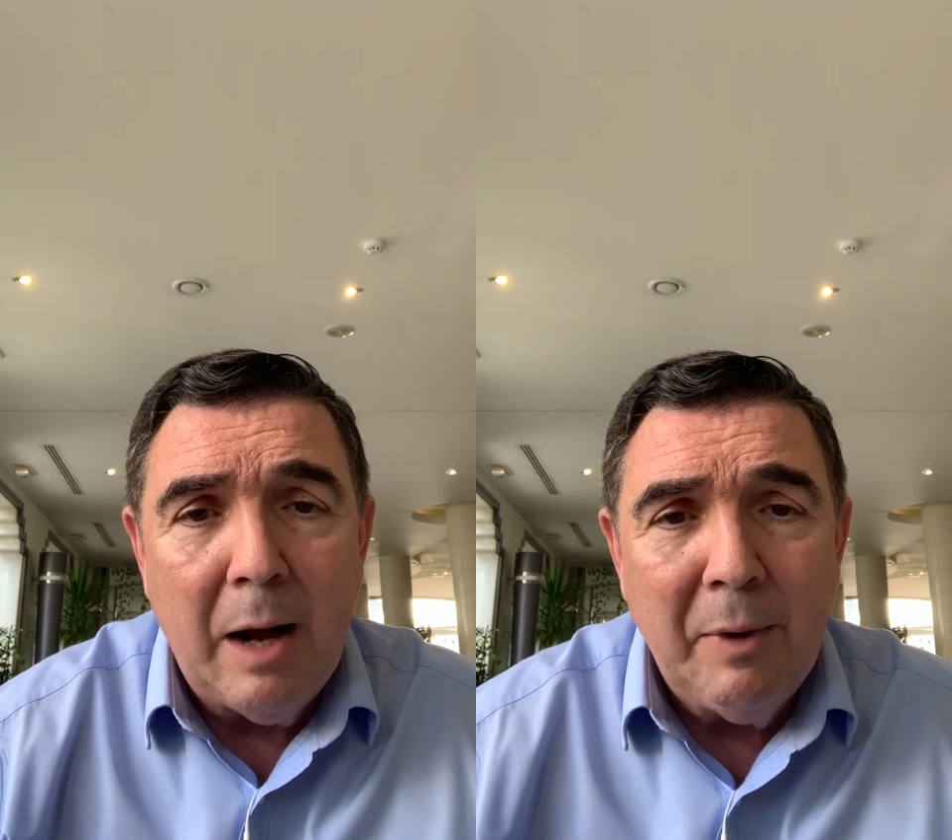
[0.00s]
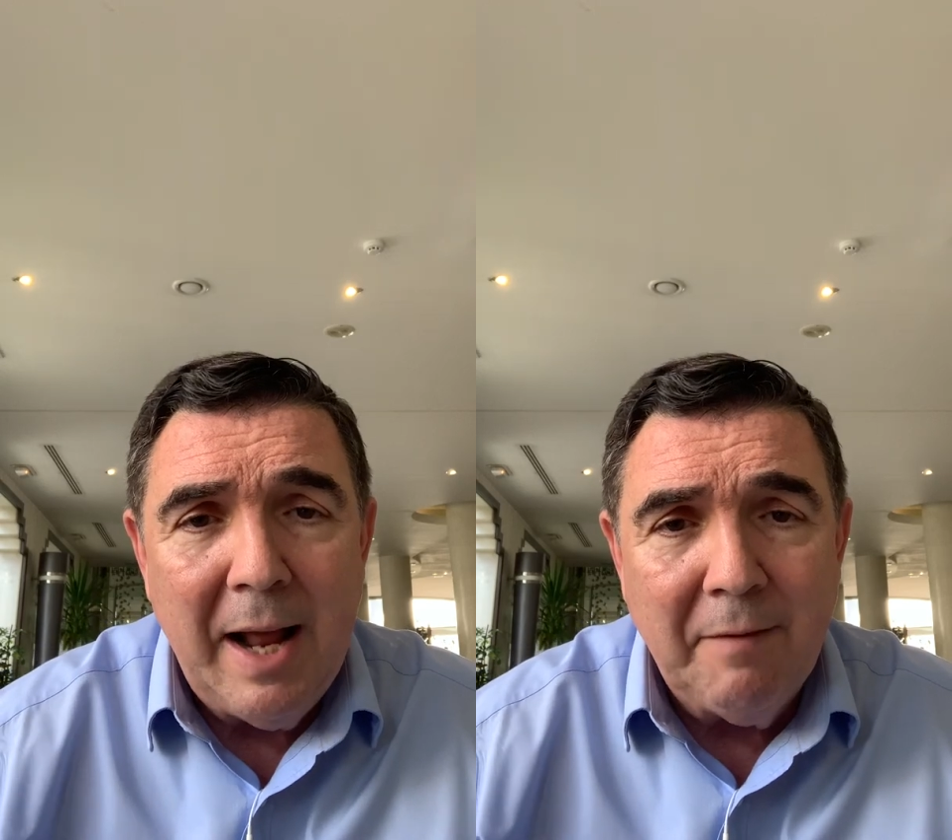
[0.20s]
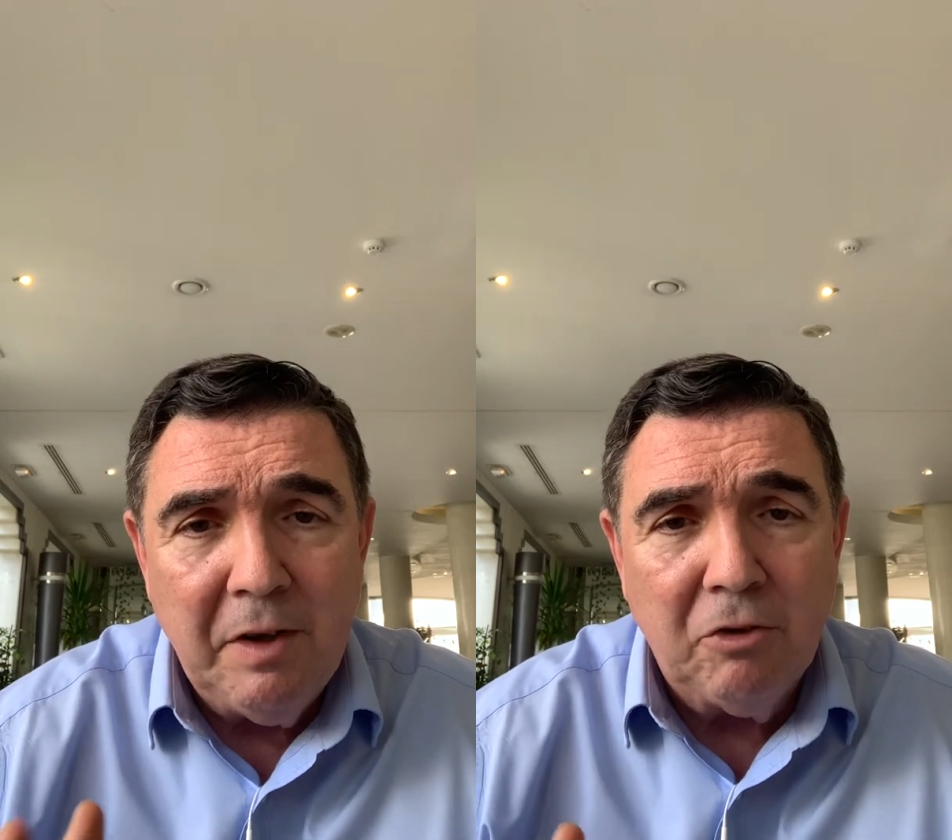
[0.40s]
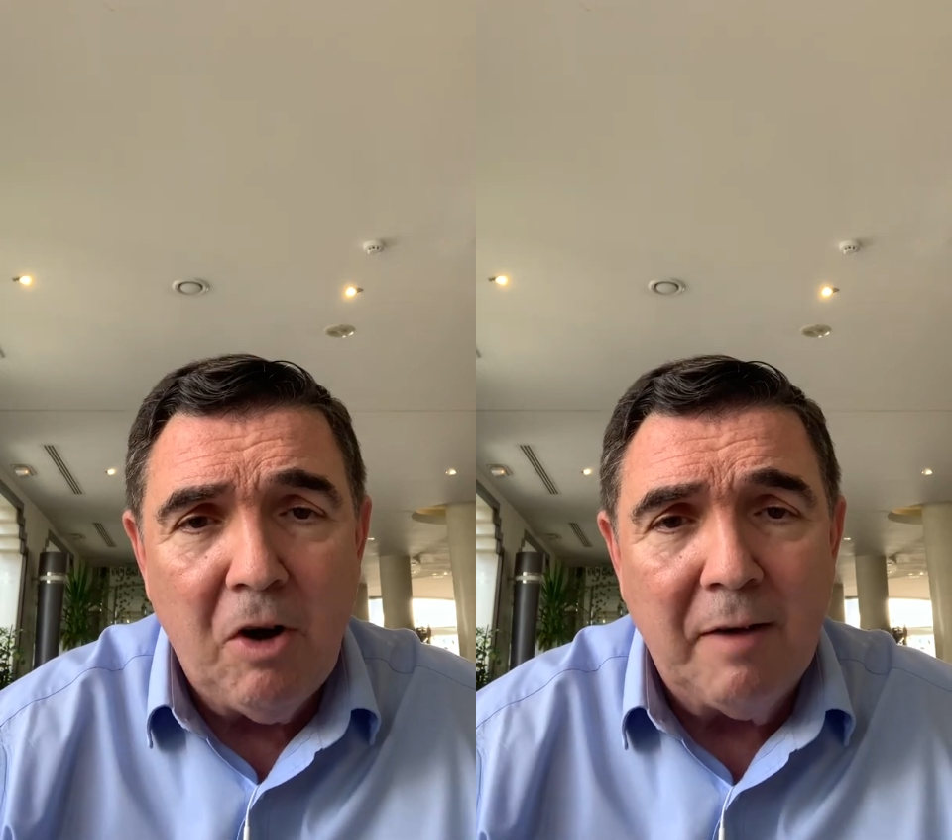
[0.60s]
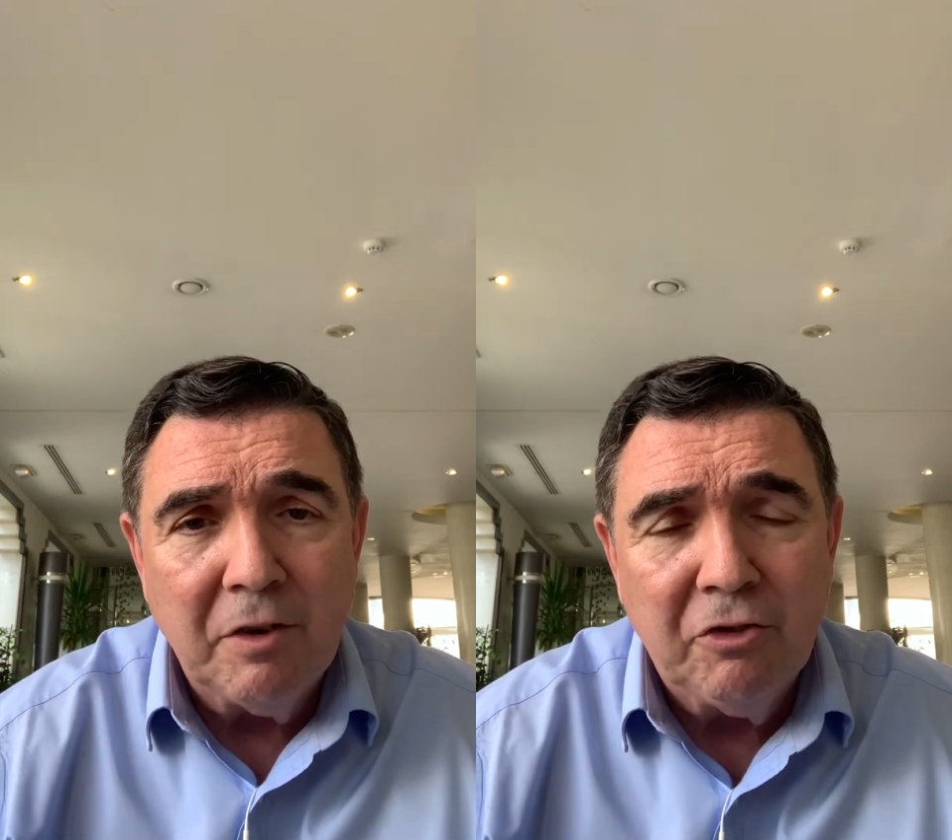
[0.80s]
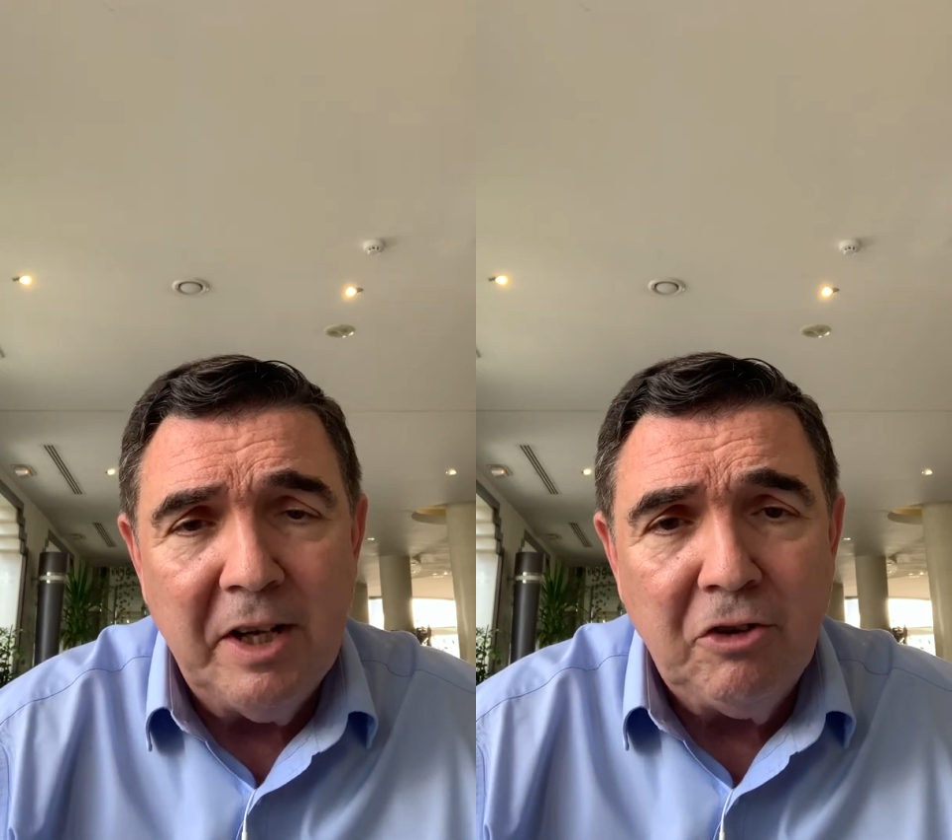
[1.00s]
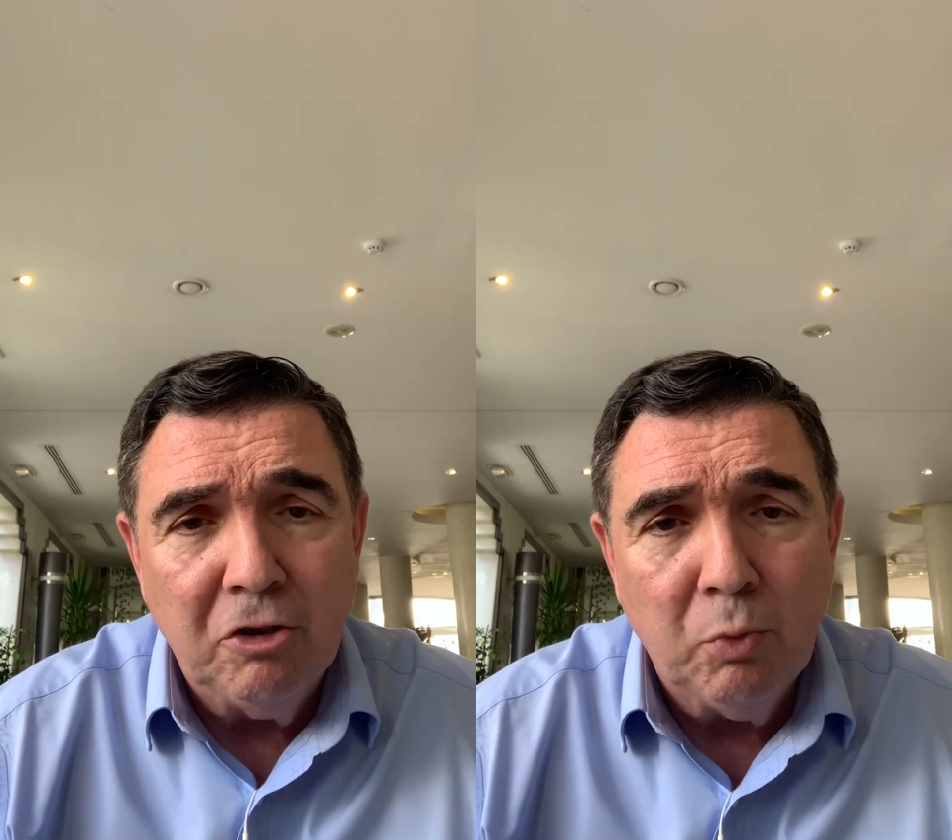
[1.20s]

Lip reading: would have these conversations,